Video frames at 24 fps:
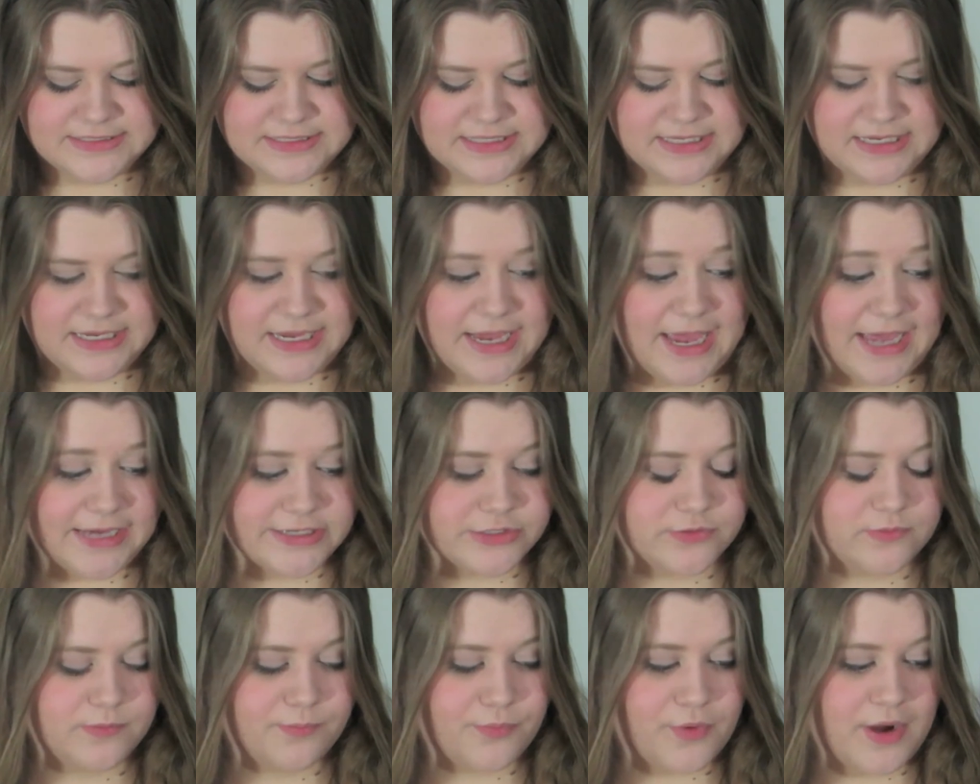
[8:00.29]
the
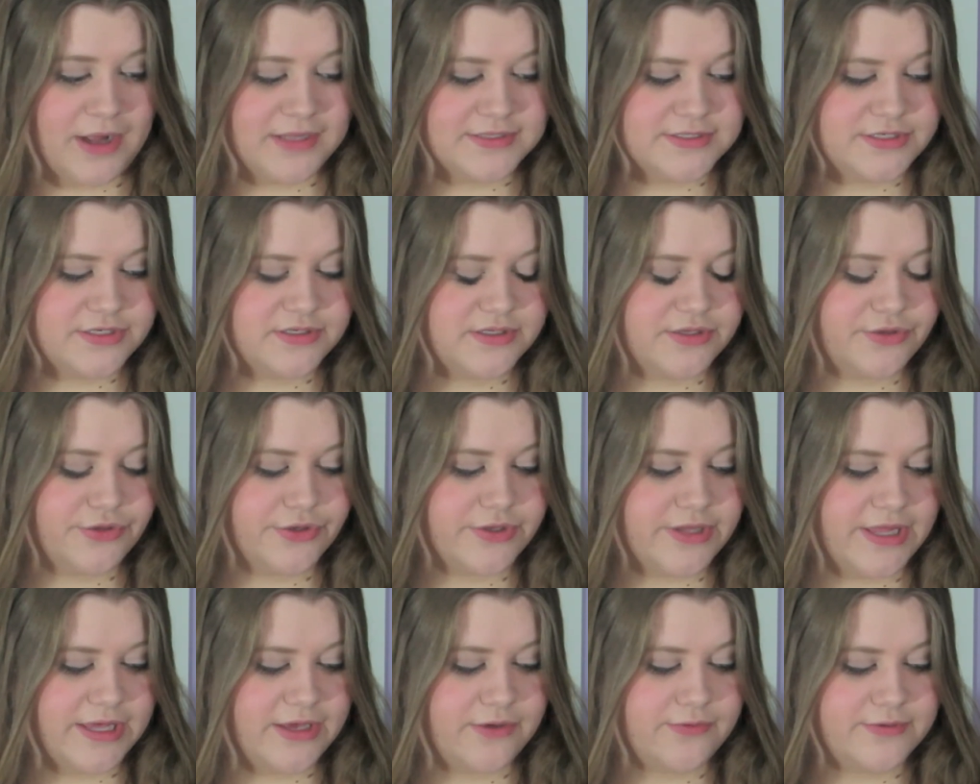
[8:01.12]
actual bronzer that
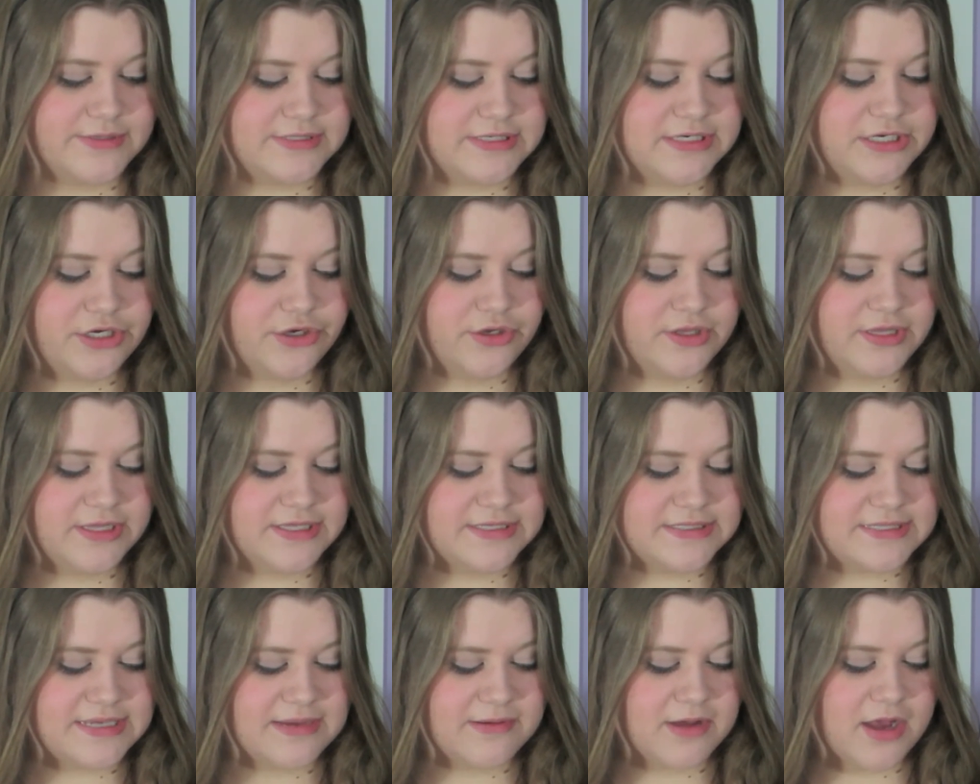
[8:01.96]
looked like it was nearly
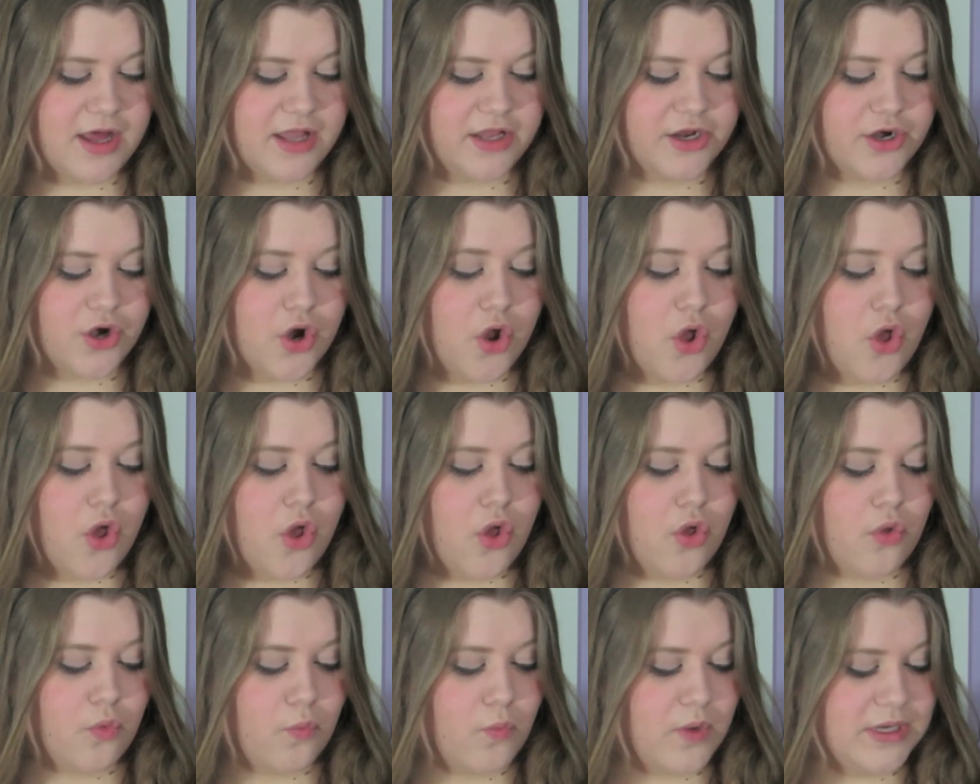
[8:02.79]
the same color
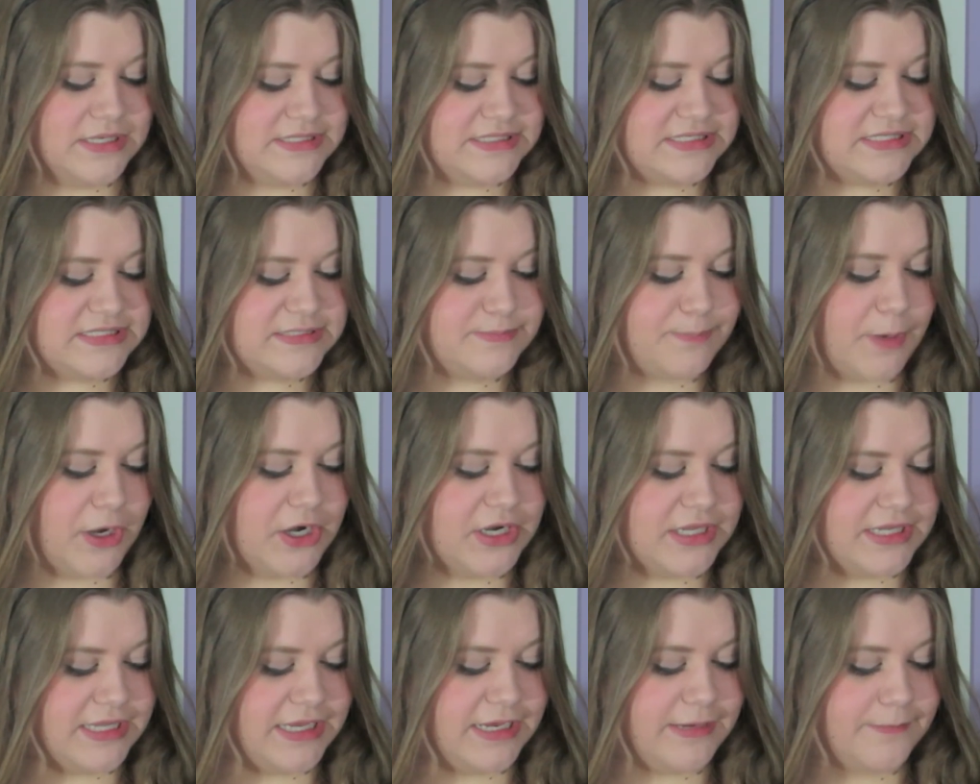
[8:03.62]
was
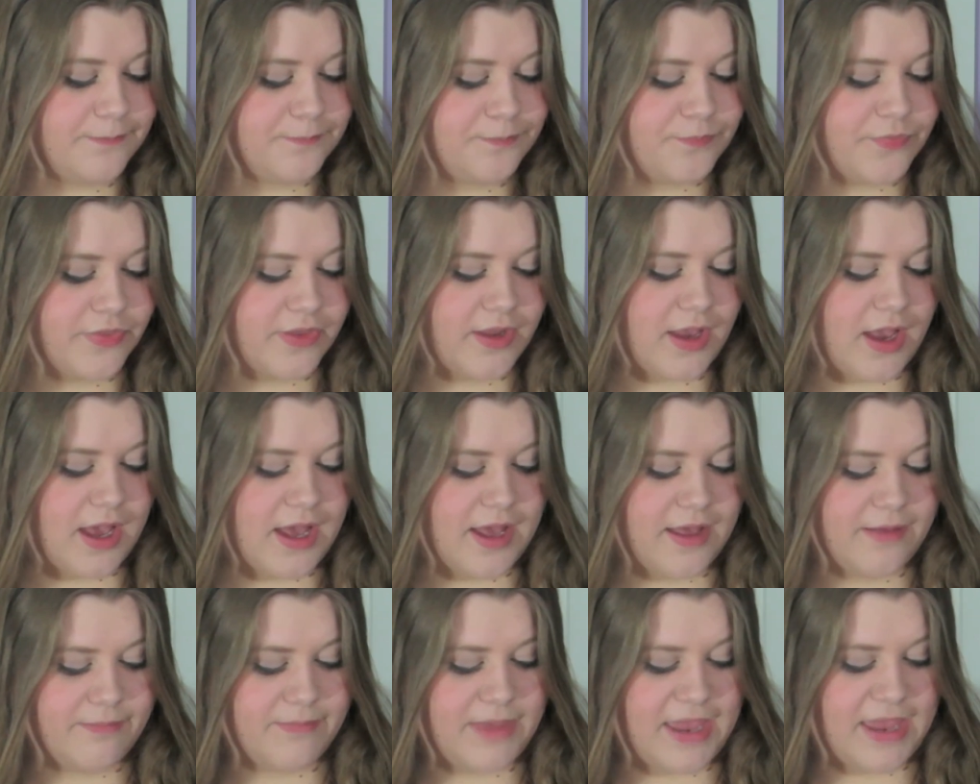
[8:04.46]
sparkly,
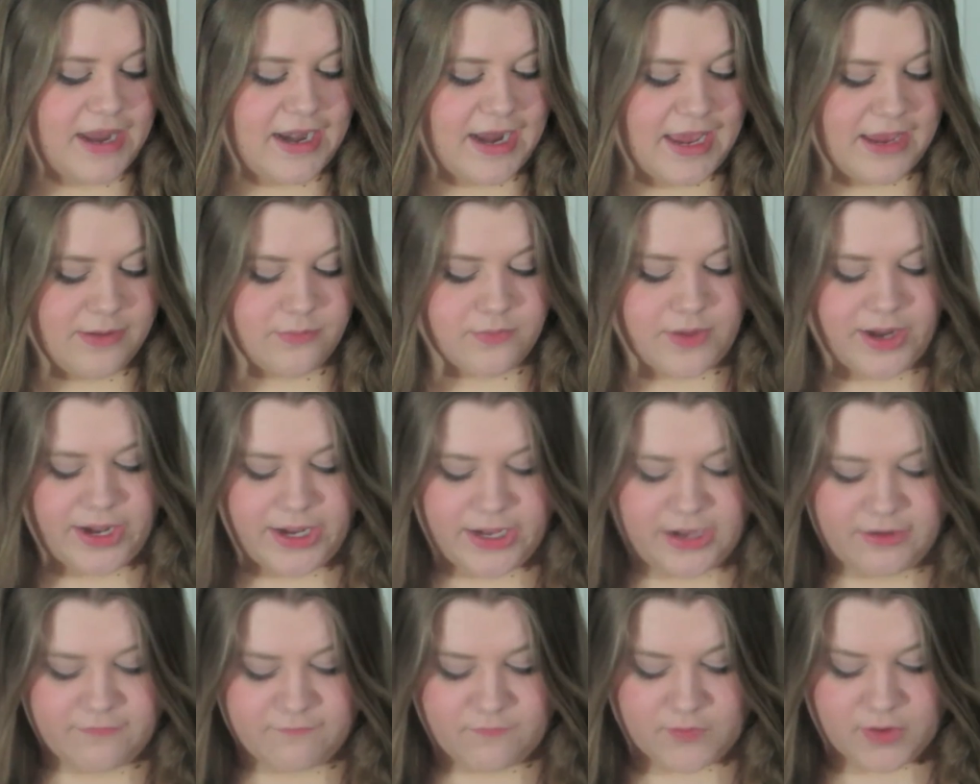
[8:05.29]
and I
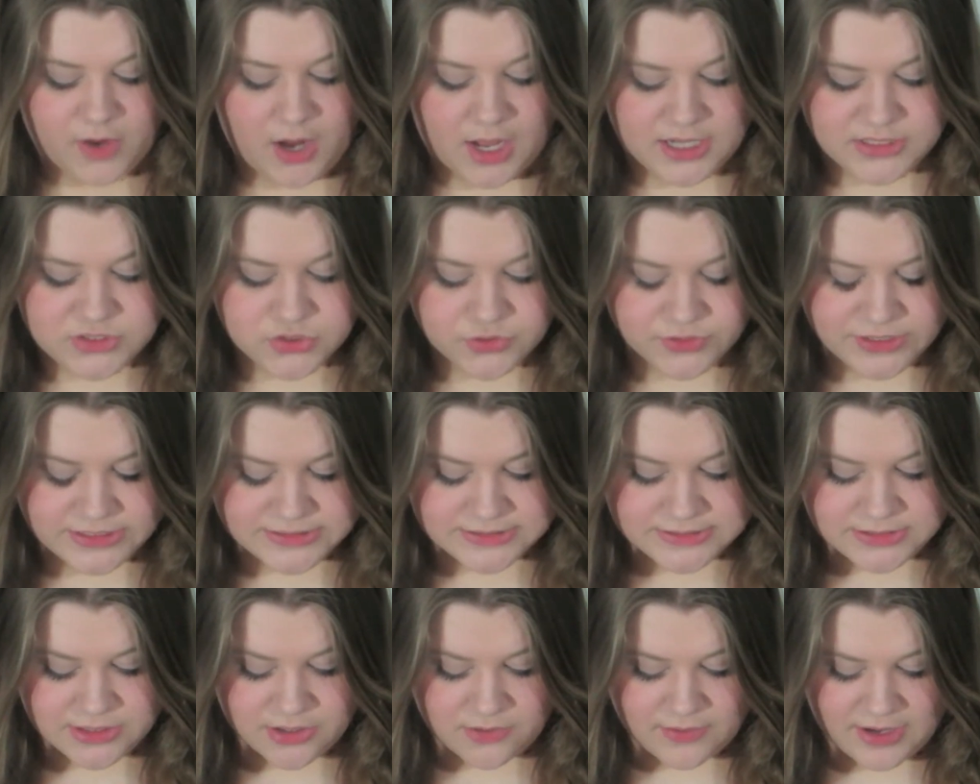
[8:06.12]
wanted it for contouring,
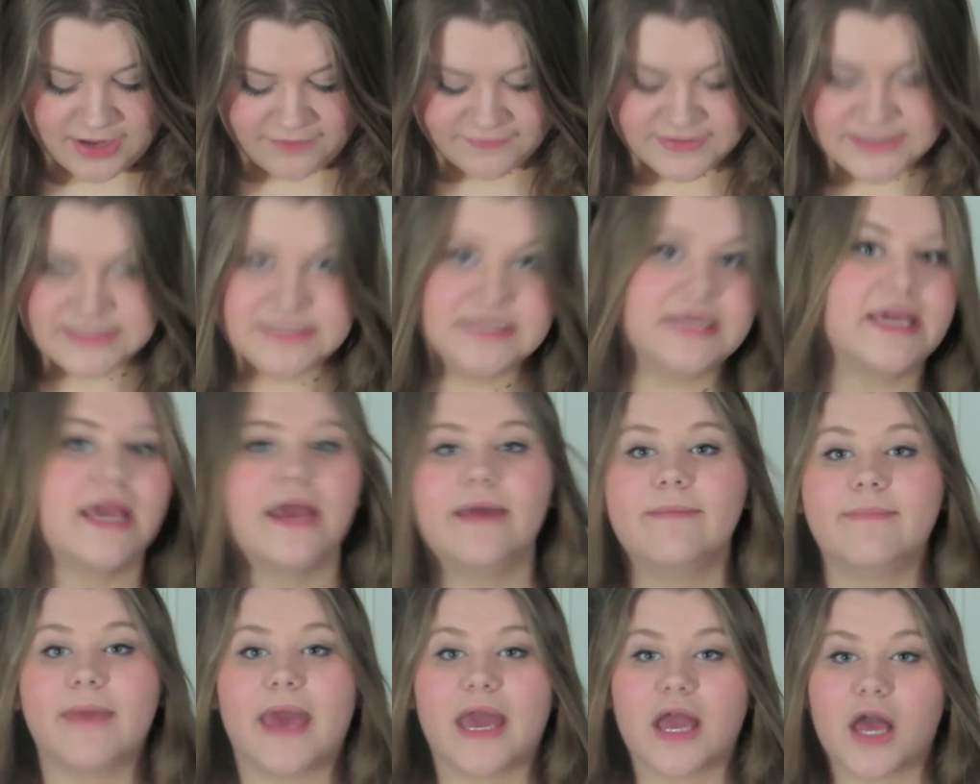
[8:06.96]
so obviously a
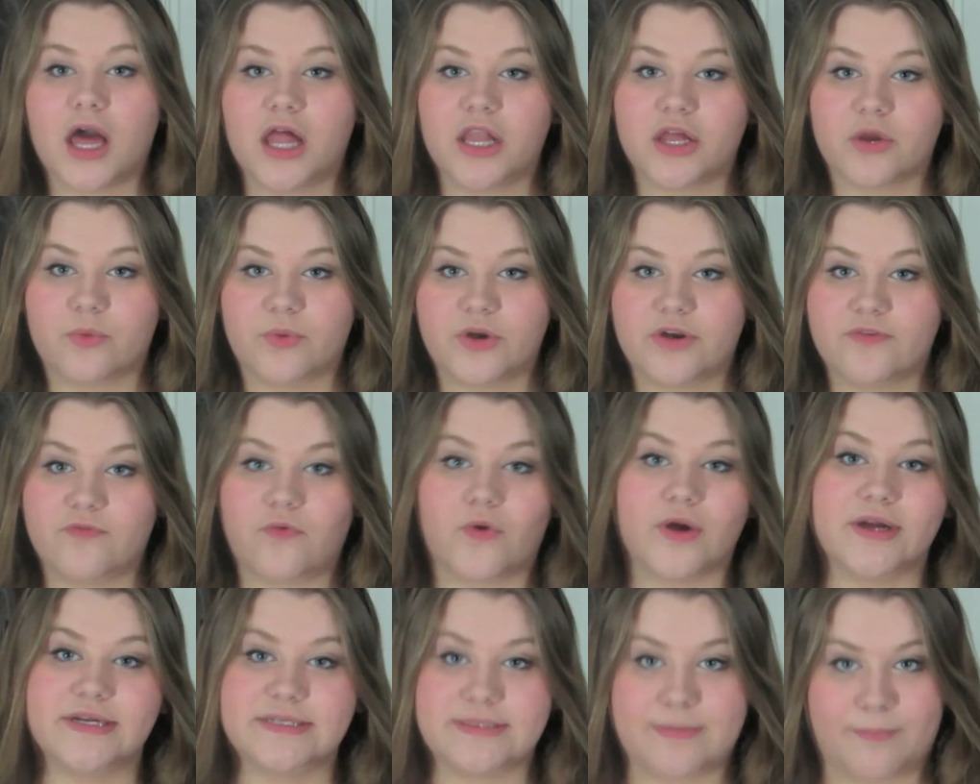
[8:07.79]
matte color would have
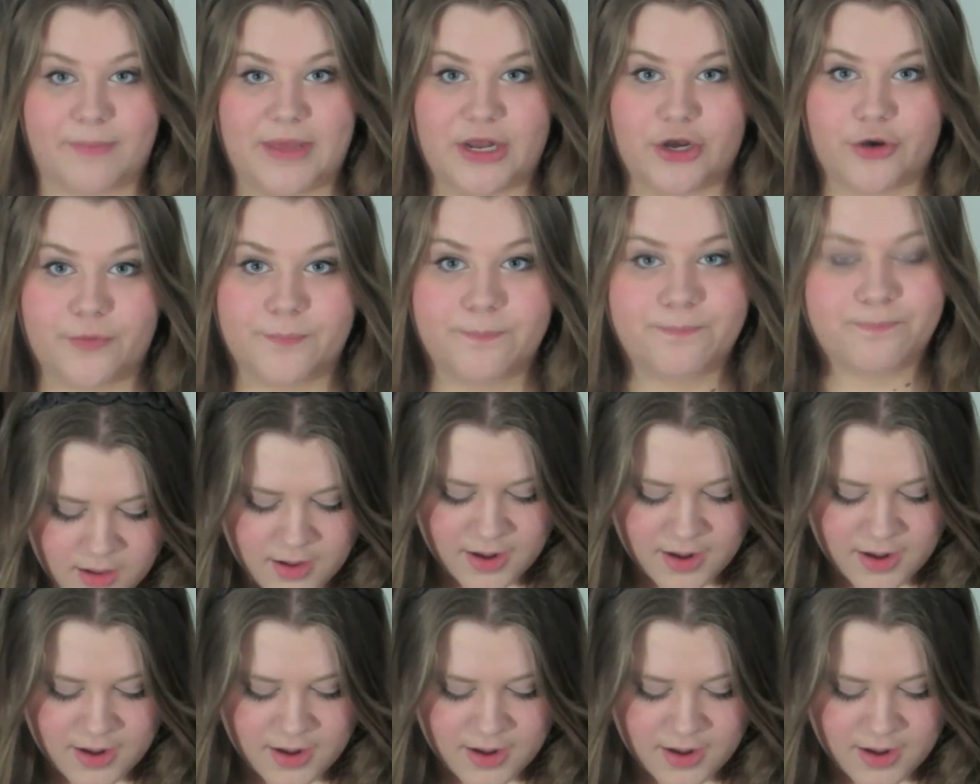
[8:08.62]
worked better.